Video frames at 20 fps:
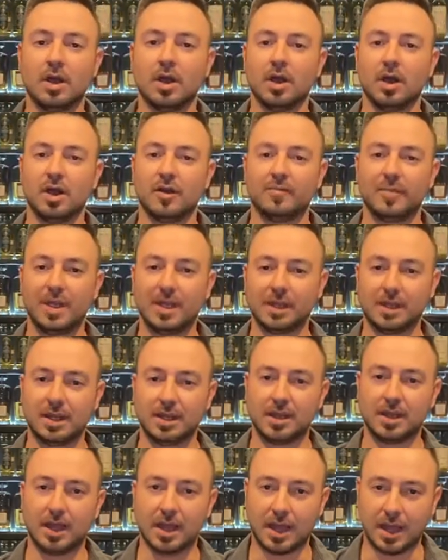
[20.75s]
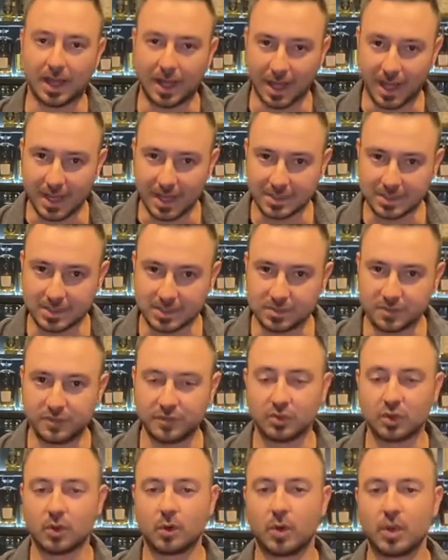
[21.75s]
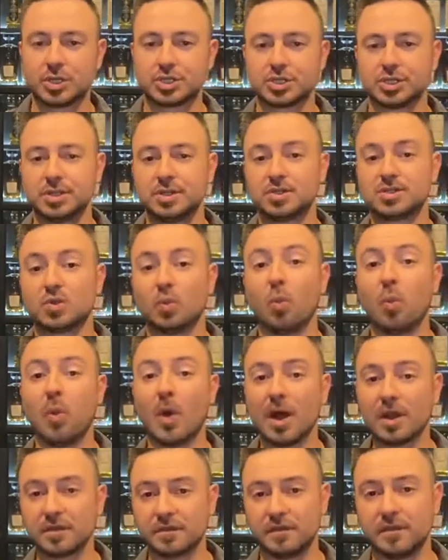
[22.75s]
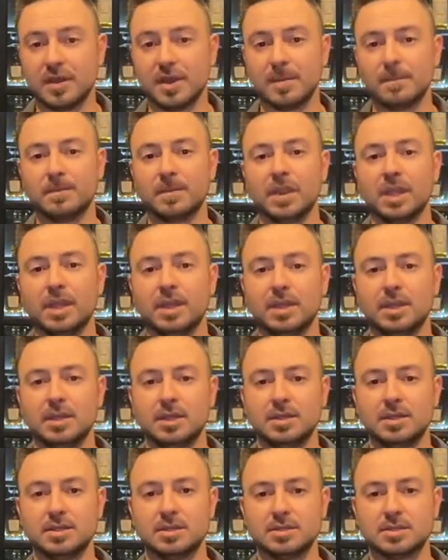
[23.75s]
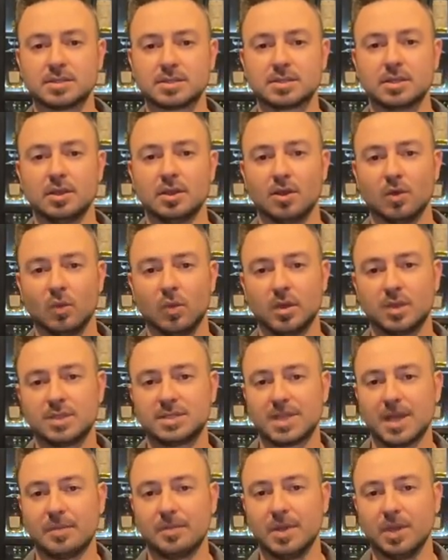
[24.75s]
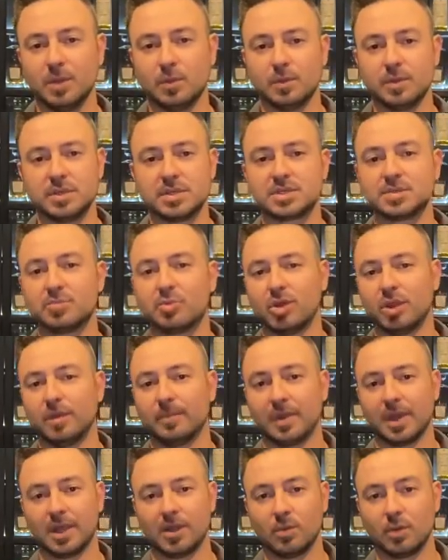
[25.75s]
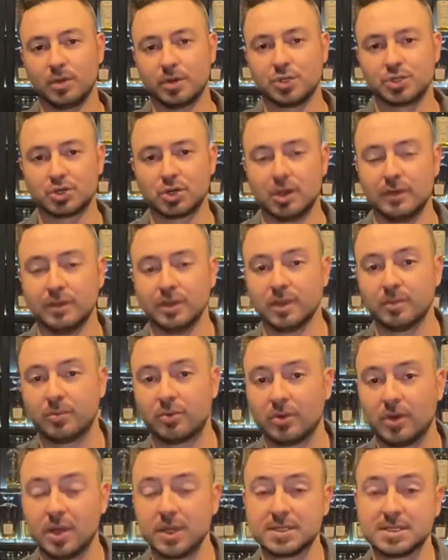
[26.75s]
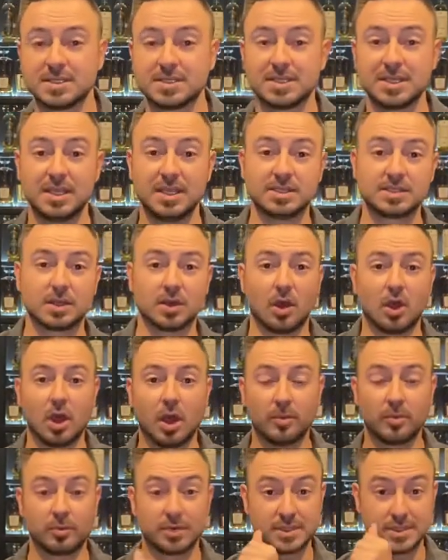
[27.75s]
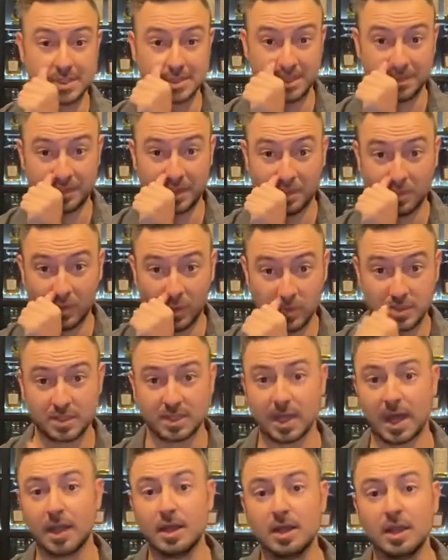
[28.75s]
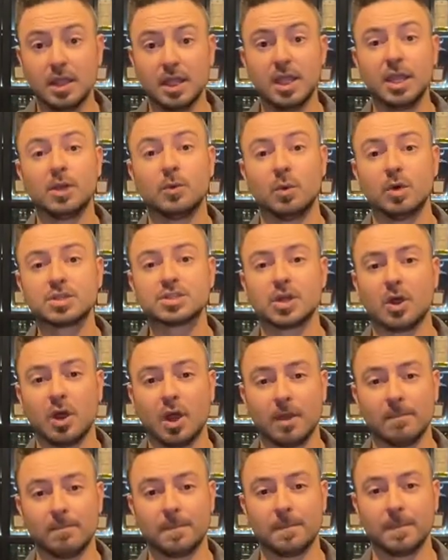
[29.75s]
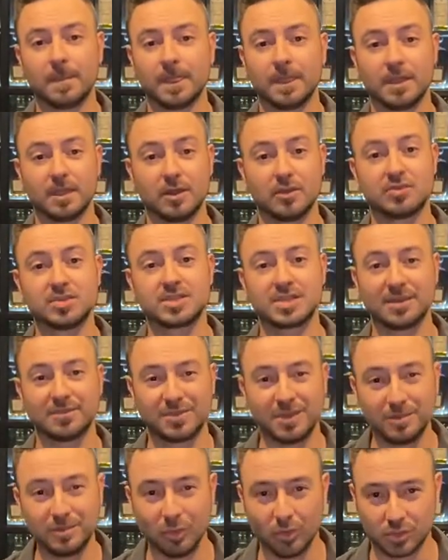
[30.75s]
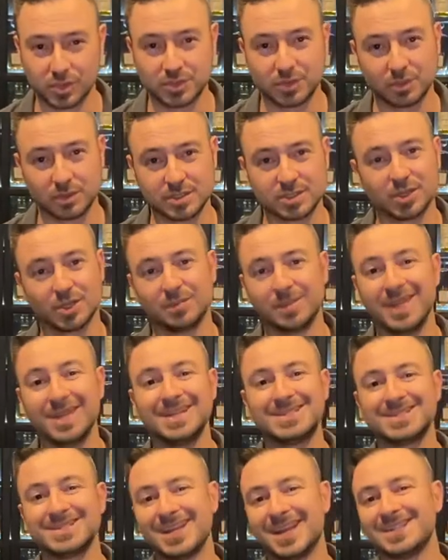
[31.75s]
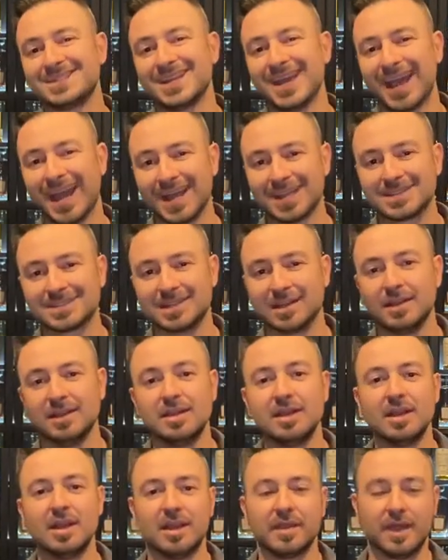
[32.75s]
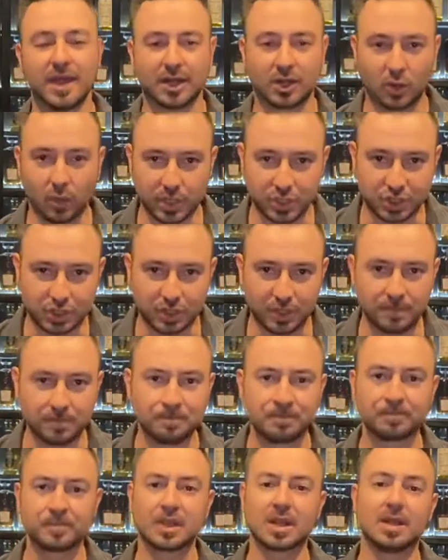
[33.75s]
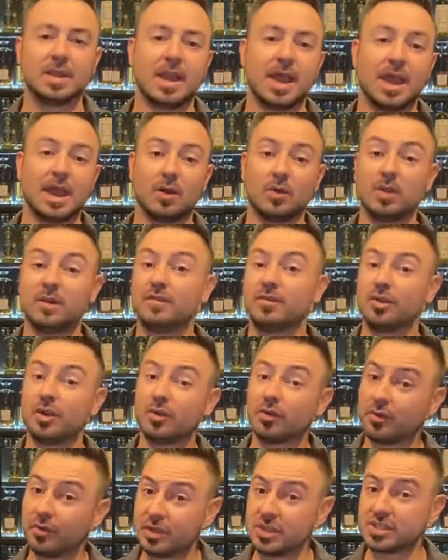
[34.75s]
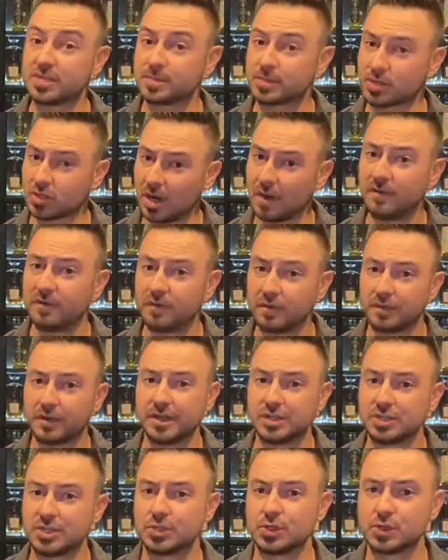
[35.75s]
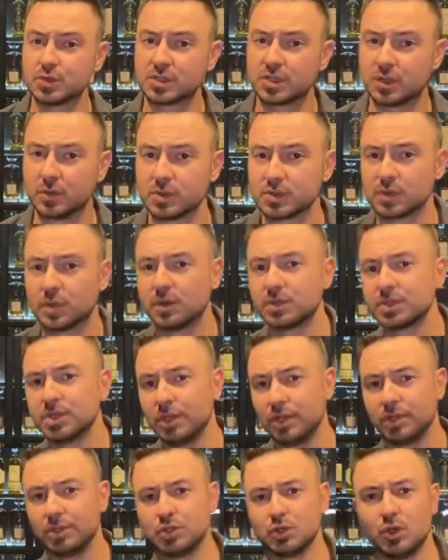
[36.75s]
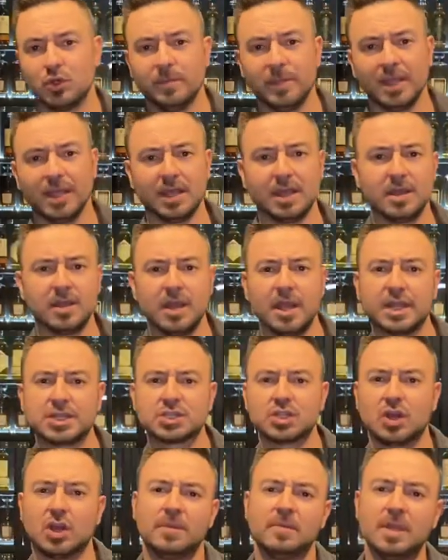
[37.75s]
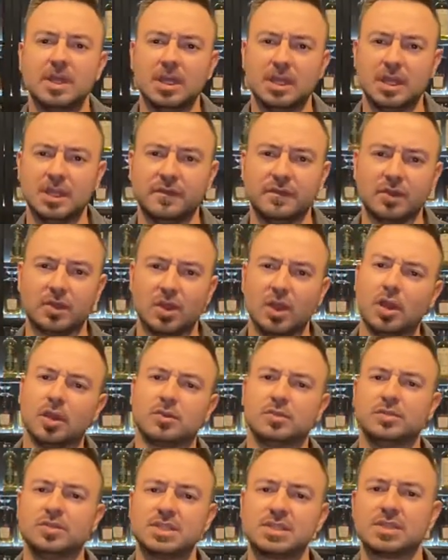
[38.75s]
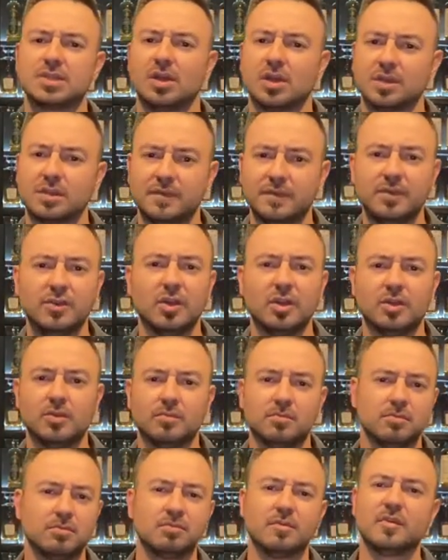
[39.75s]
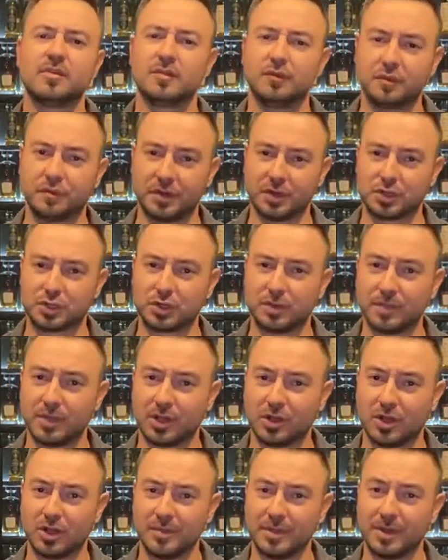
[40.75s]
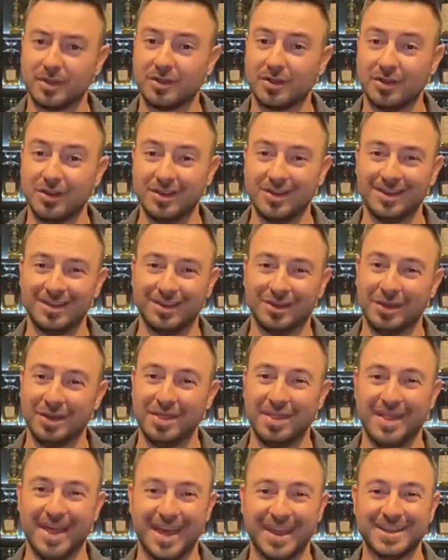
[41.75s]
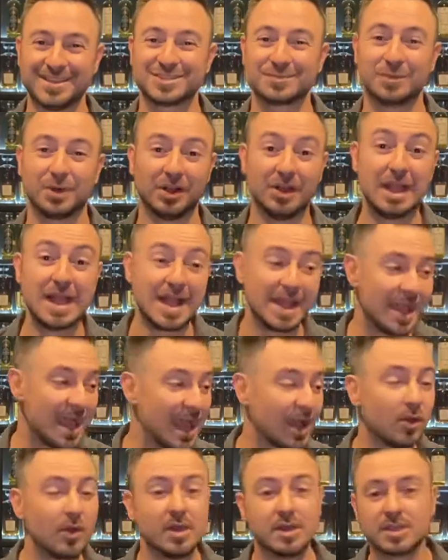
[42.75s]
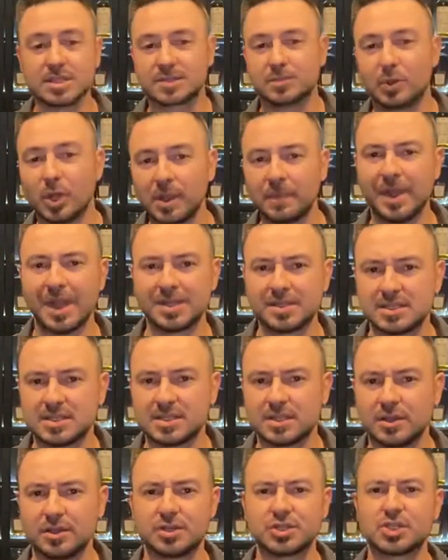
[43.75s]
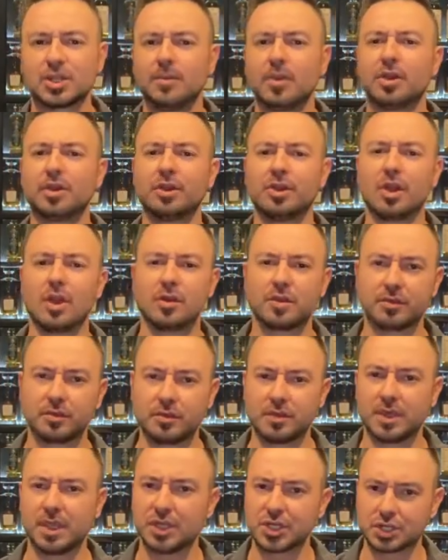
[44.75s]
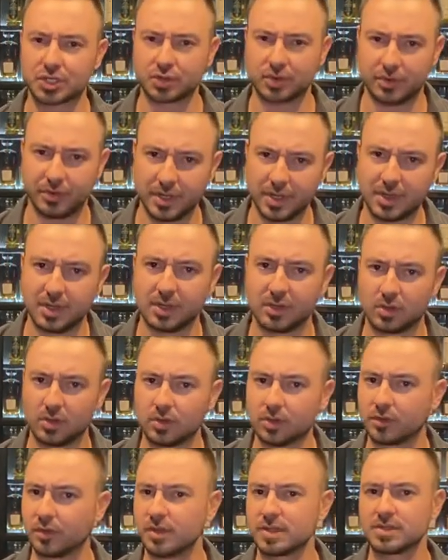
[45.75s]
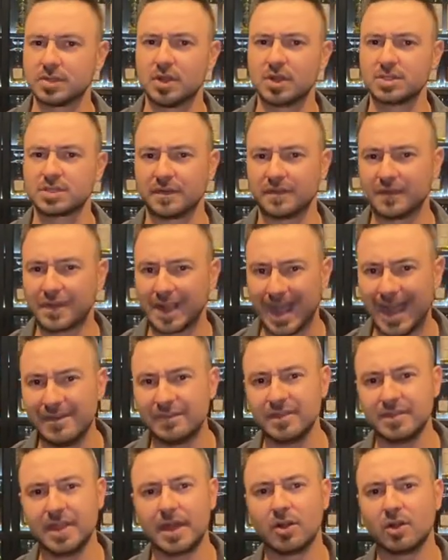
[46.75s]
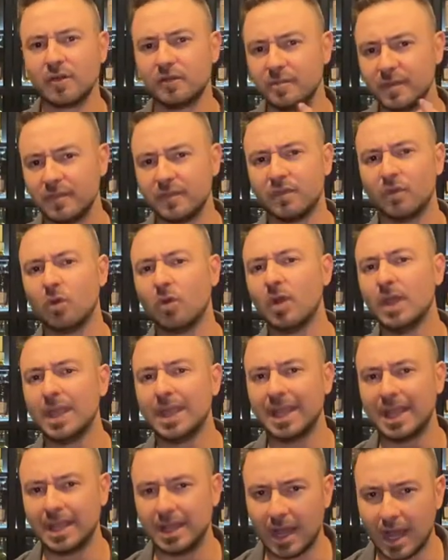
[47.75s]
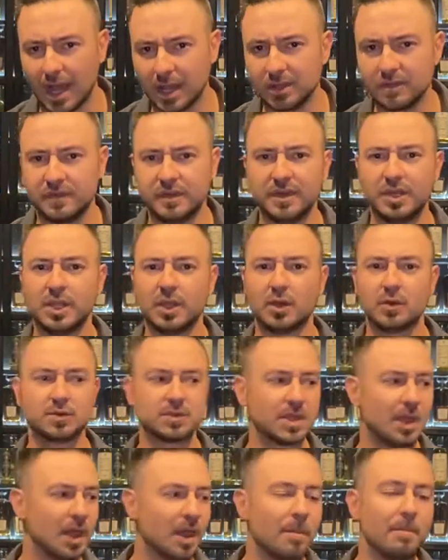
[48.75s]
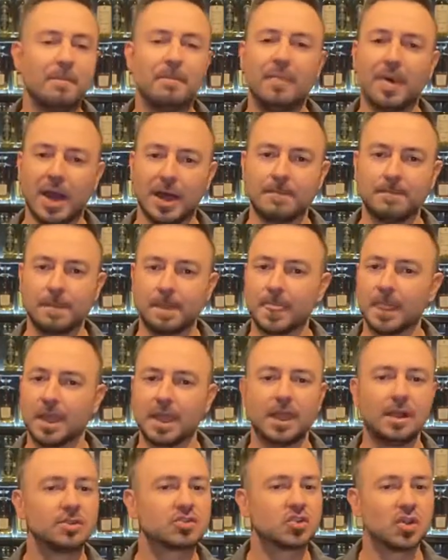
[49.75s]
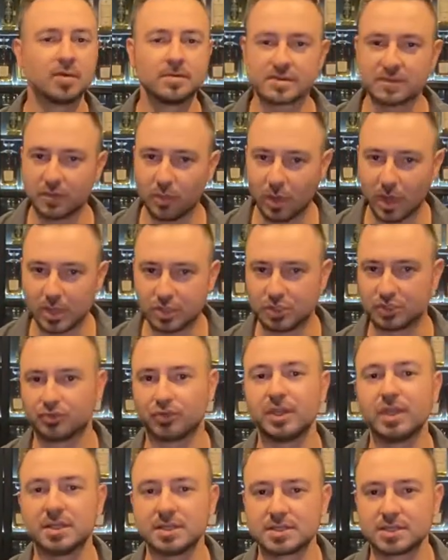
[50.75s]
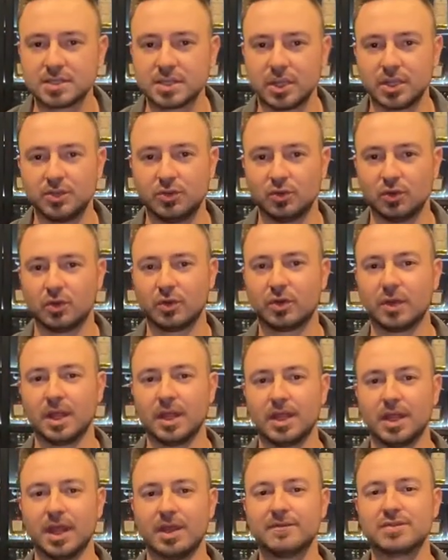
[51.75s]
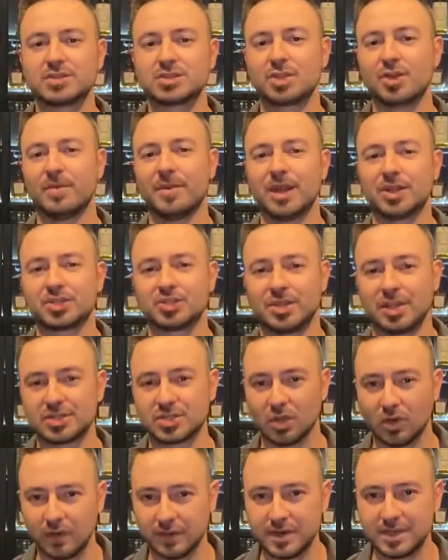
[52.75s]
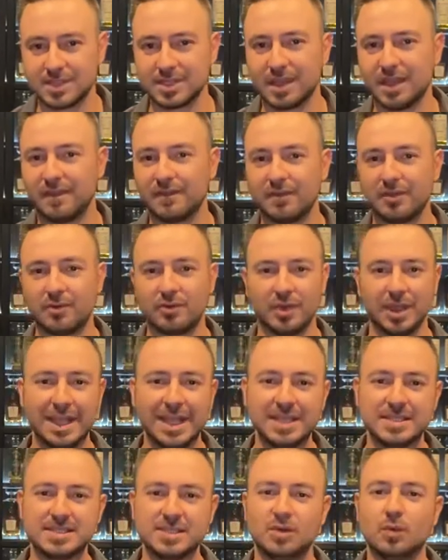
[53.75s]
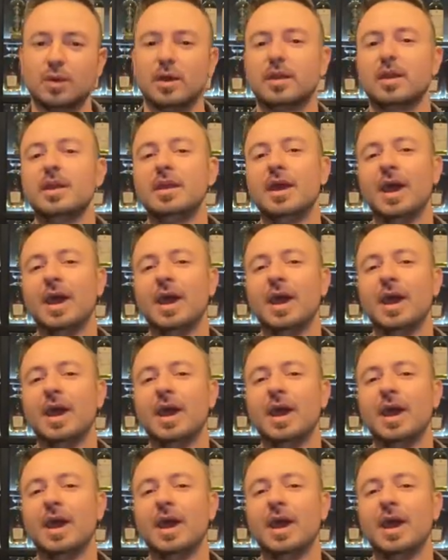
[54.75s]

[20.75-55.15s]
I've been asked a few questions. One of them is, what is happening with Springbank? What is driving the prices? Is it hype or is there something more to that? It was hype. There is something more to it. So I'm here today to answer that question. Now, if you don't already subscribe, feel free to do so. As also, you can join me again next time. If you like or dislike the video, feel free to drop me a comment on that as well. Now, Springbank Distillery, so I'm not gonna go through the history or anything along those lines. I've covered that off before in other videos, but in terms of why drinkers adore it and love it so much, that's obviously a very easy one.